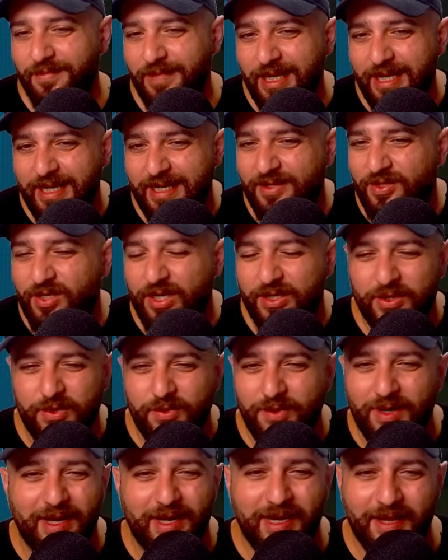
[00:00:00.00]
It is just
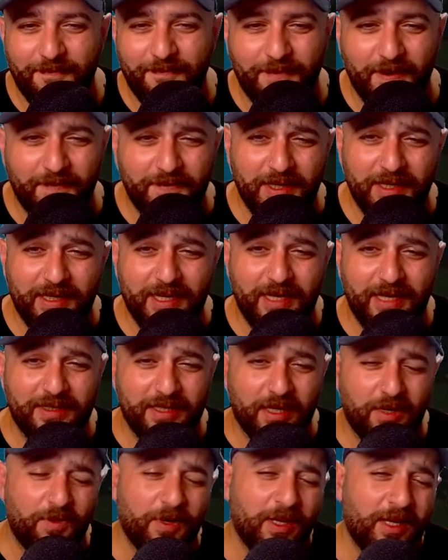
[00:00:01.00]
250k,
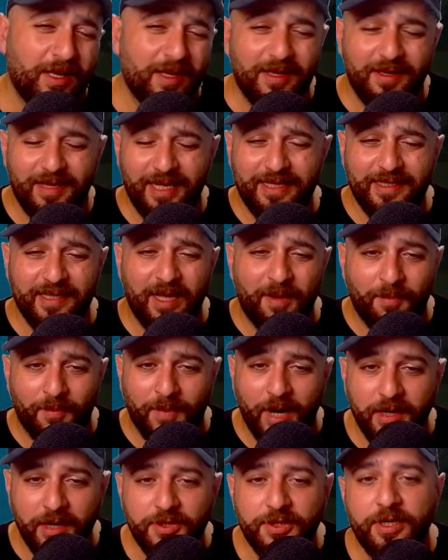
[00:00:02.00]
so it's not
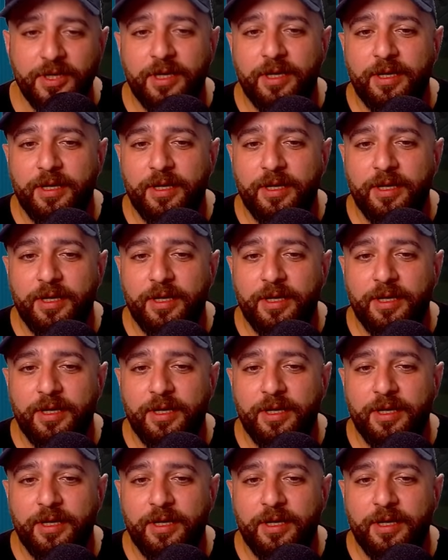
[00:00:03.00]
much.